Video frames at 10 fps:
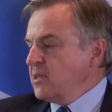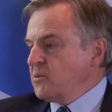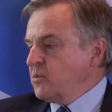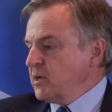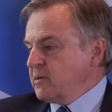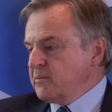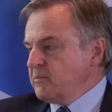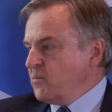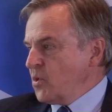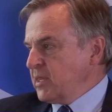that we're
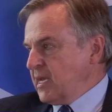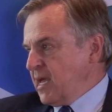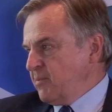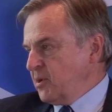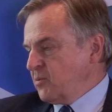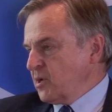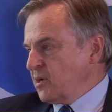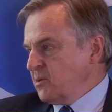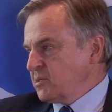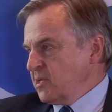more than happy to work
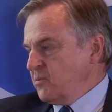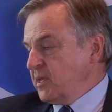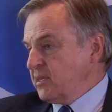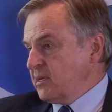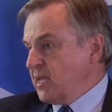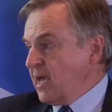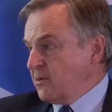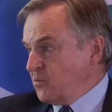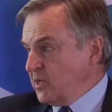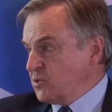closely with,
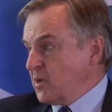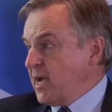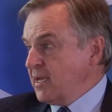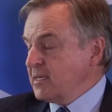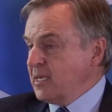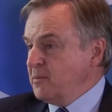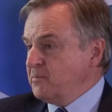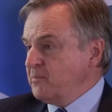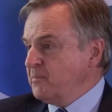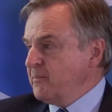and we try and keep
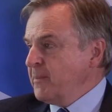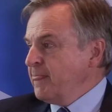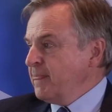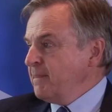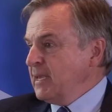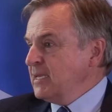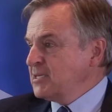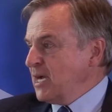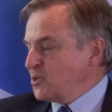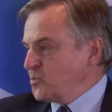
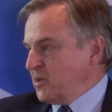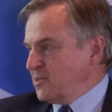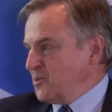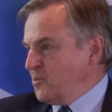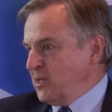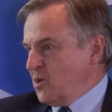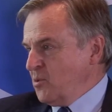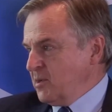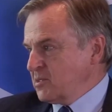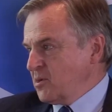in touch with, so we
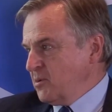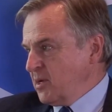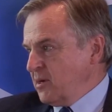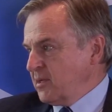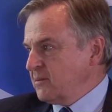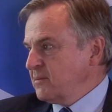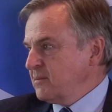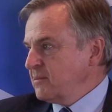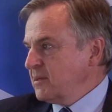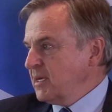know what's going on
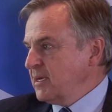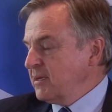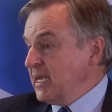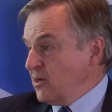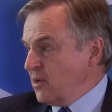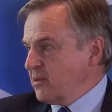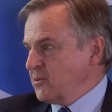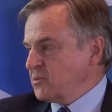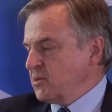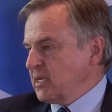in all of
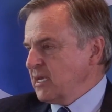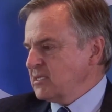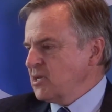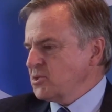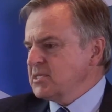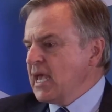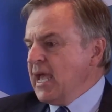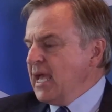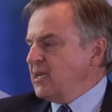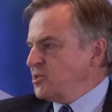those organizations
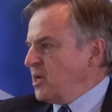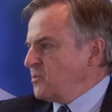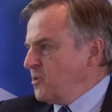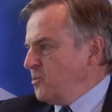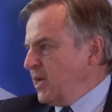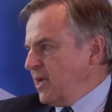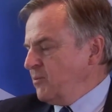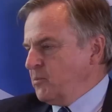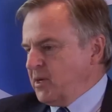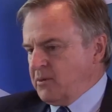in a general way. I
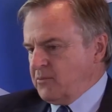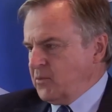mean, we